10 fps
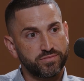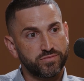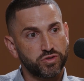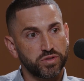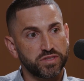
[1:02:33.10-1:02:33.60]

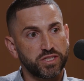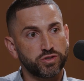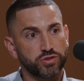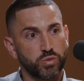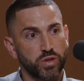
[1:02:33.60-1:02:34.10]
So the
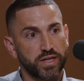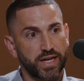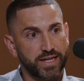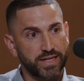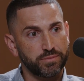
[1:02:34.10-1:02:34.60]
teacher's more like,
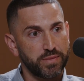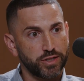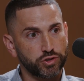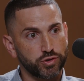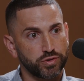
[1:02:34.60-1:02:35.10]
I got to make
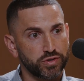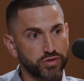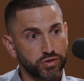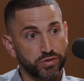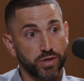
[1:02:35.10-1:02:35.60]
sure a
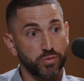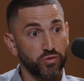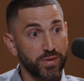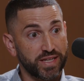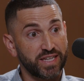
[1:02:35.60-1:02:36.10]
certain number
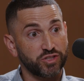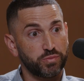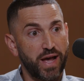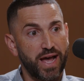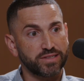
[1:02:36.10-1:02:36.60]
of my kids
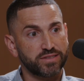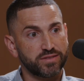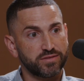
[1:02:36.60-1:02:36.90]
pass.